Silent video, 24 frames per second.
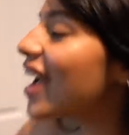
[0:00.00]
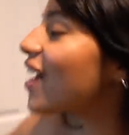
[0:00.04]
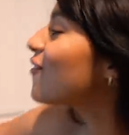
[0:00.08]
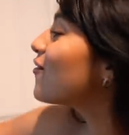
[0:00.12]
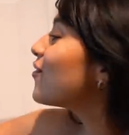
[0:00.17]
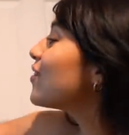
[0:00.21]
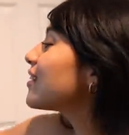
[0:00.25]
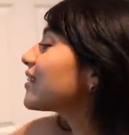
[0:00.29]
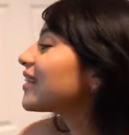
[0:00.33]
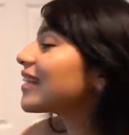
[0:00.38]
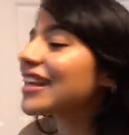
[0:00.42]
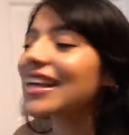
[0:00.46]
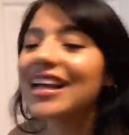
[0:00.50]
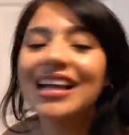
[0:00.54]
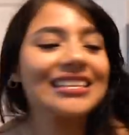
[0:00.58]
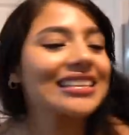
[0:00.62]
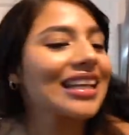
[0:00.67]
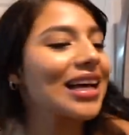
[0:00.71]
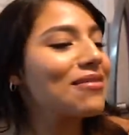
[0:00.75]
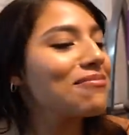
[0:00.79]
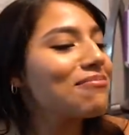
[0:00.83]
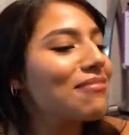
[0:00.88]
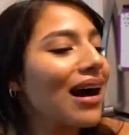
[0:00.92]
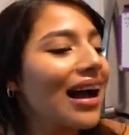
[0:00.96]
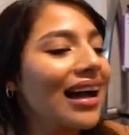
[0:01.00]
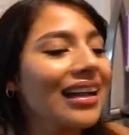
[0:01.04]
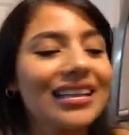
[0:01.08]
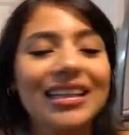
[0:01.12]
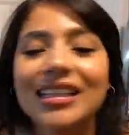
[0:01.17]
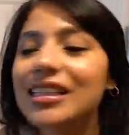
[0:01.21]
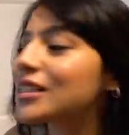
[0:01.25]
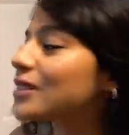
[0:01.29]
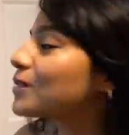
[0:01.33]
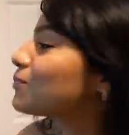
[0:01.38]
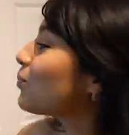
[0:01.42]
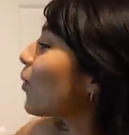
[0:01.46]
Everything is at my
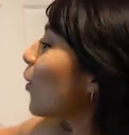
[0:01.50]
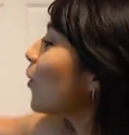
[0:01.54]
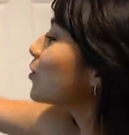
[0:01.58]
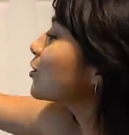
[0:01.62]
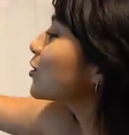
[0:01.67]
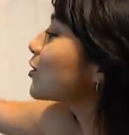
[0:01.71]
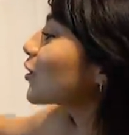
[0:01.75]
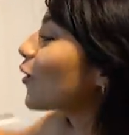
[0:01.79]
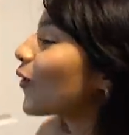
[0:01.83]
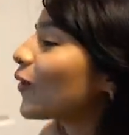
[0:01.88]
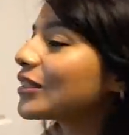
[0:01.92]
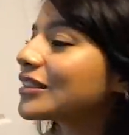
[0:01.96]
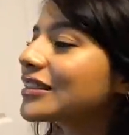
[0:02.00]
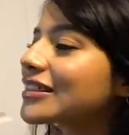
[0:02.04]
disposal.